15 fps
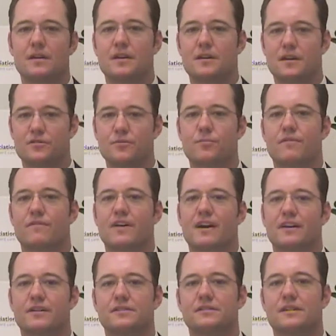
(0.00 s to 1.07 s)
and other
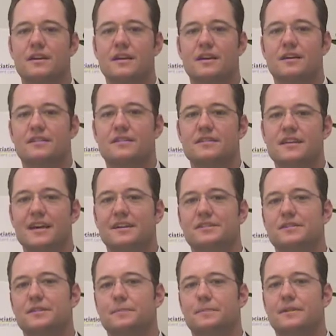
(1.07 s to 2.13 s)
providers. This
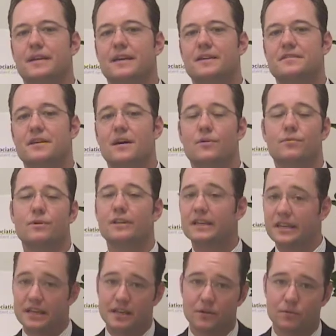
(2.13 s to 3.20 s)
actually plays a
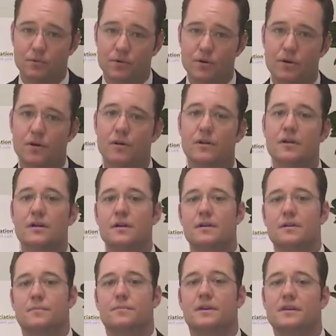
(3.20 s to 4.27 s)
really key role
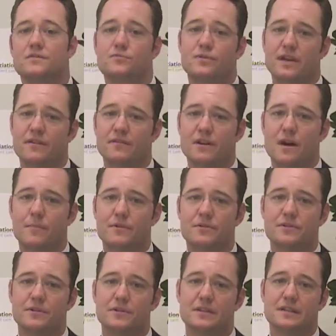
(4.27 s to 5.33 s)
because we have an
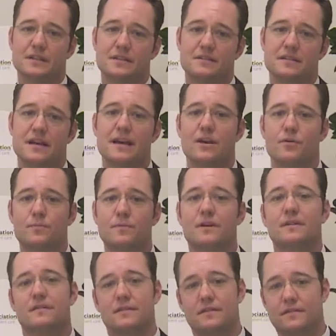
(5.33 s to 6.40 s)
opportunity to help
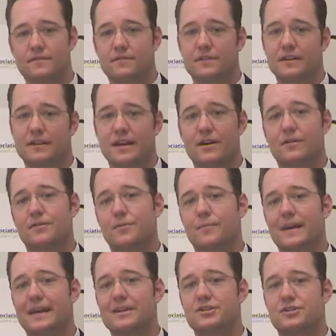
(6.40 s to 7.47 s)
for the care of the
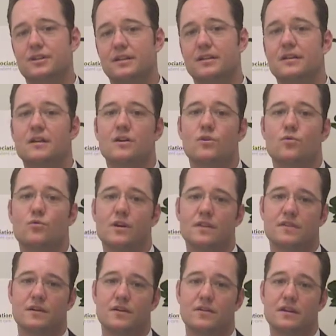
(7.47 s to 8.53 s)
patient
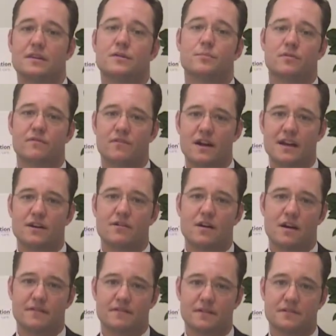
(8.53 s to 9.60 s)
when they're in the provider
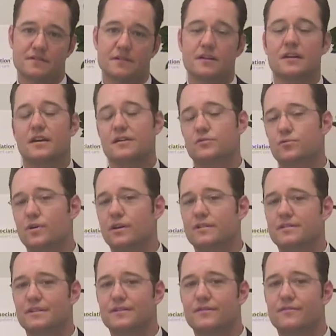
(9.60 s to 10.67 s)
office as well
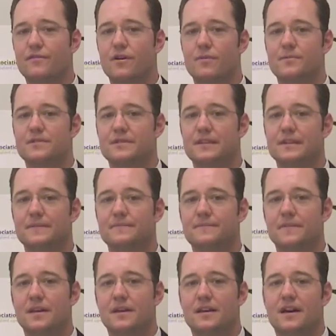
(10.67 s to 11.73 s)
as at the pharmacy.
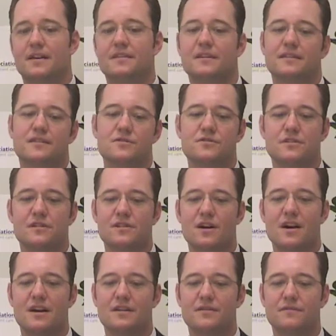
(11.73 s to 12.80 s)
I think there's a
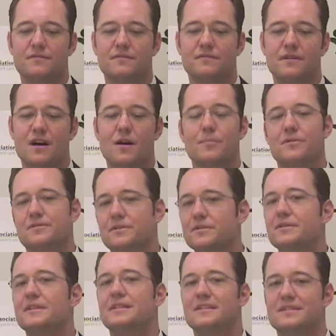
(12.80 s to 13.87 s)
lot of
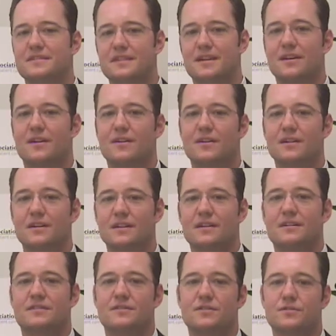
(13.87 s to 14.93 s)
opportunities there
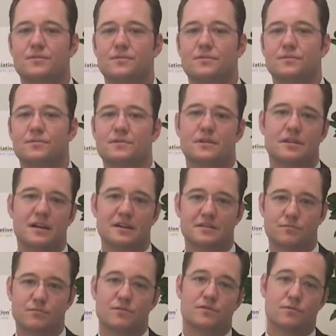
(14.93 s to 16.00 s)
to
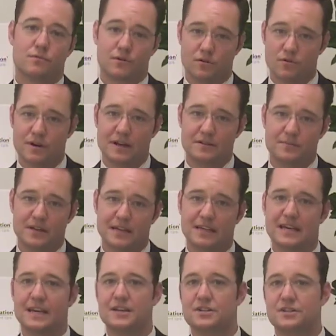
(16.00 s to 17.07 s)
select the correct
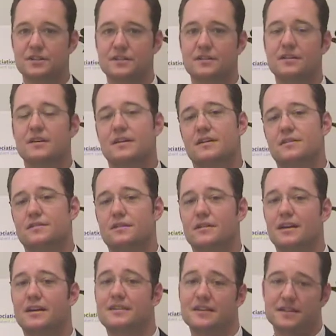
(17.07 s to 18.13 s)
medication,
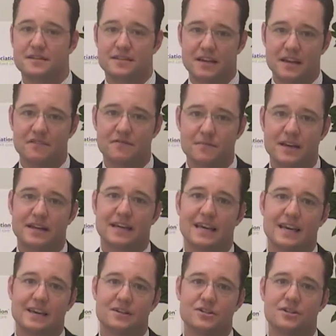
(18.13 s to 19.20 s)
select a safe
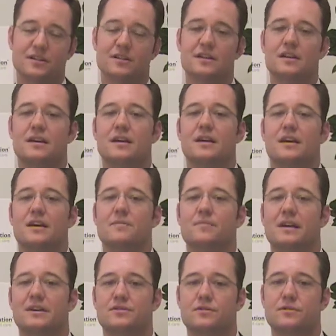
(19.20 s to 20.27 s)
medication, and
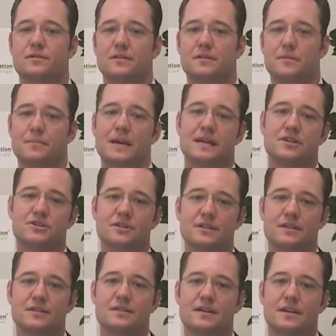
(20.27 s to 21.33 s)
make sure that the patient
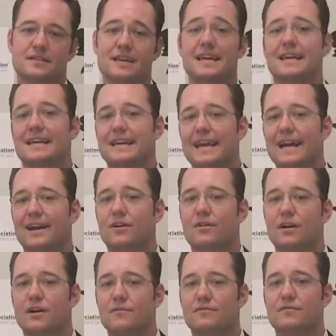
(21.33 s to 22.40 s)
is taken
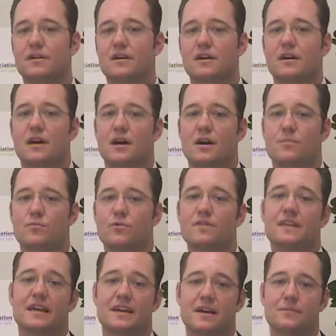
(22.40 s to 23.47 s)
care of
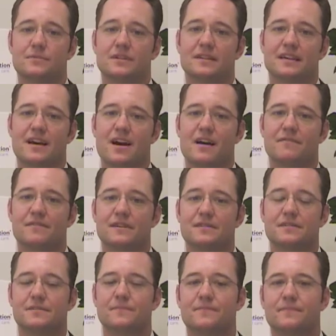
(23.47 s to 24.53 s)
when they come to the
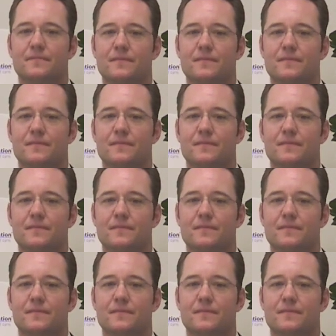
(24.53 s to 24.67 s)
office.